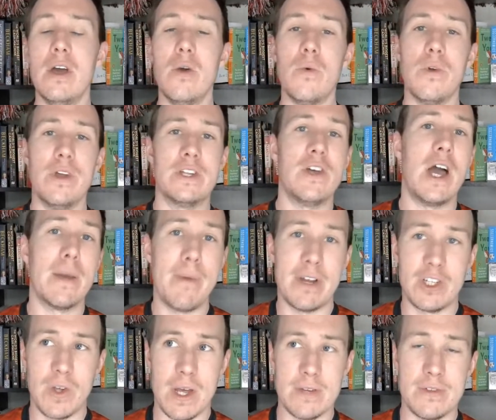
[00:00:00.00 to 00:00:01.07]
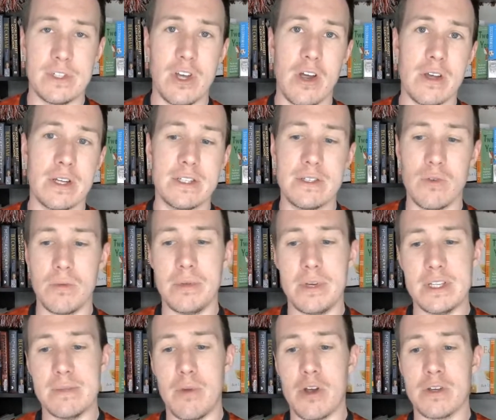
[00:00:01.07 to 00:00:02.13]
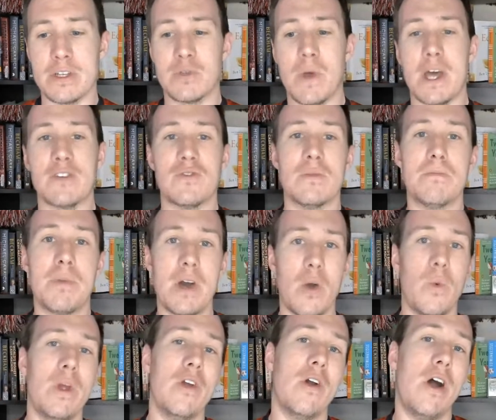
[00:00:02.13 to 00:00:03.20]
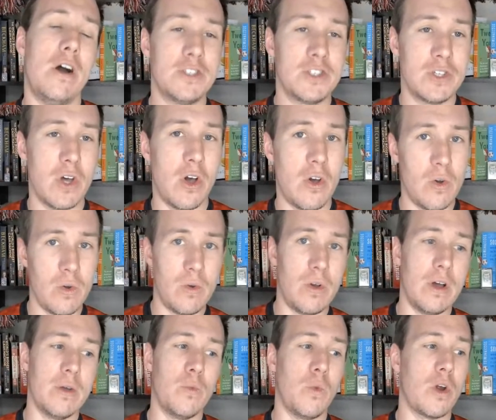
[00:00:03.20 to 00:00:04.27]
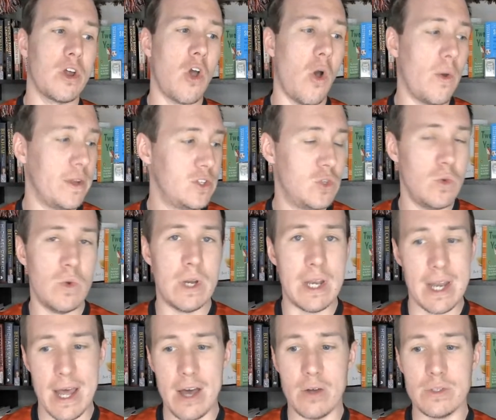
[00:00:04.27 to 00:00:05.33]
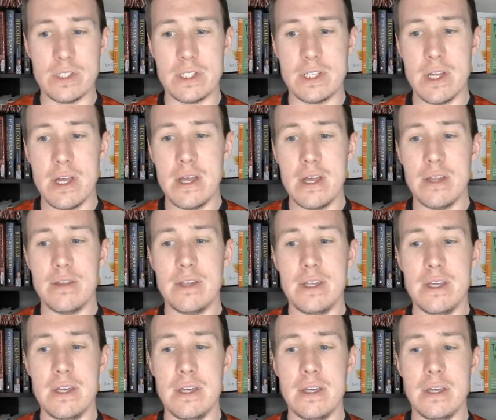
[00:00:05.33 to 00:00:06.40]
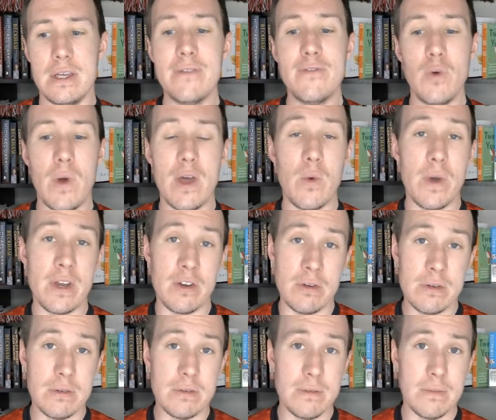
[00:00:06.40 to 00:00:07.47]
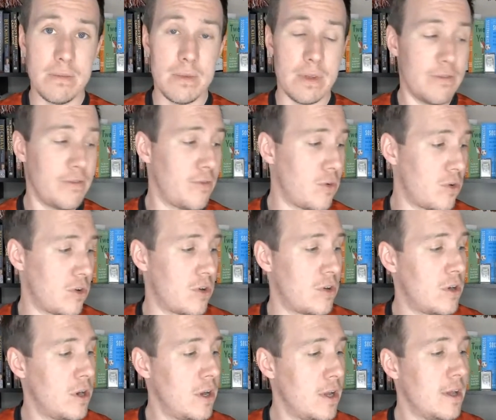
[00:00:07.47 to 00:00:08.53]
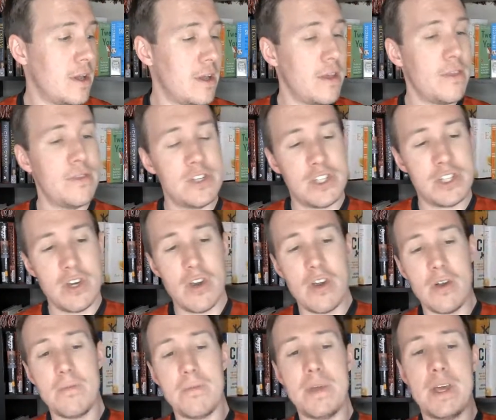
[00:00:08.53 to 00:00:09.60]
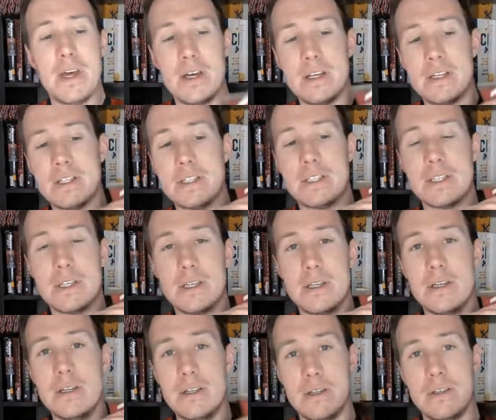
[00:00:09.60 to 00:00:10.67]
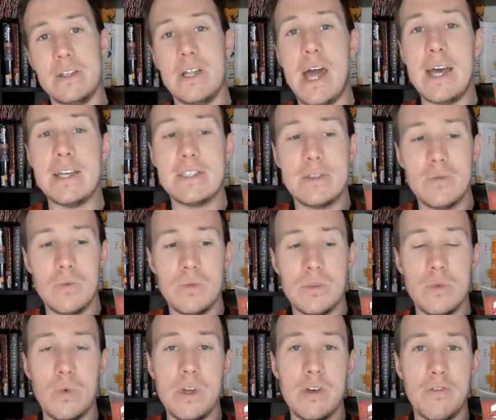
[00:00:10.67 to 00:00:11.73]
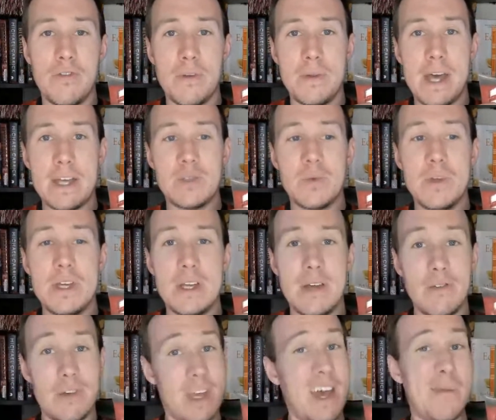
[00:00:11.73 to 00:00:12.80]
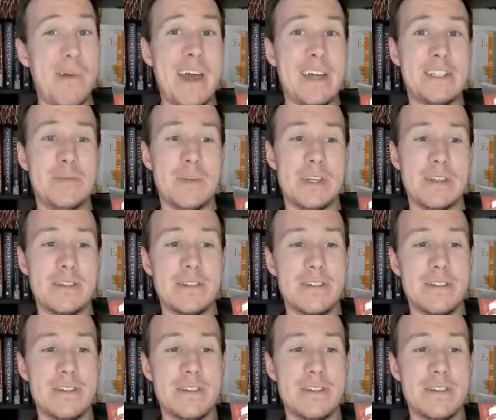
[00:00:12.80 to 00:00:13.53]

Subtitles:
We're going to talk about transfer targets to replace Marcus Rashford. But we are also going to announce the giveaway winner for the shirt because the winner from last week never got back to me,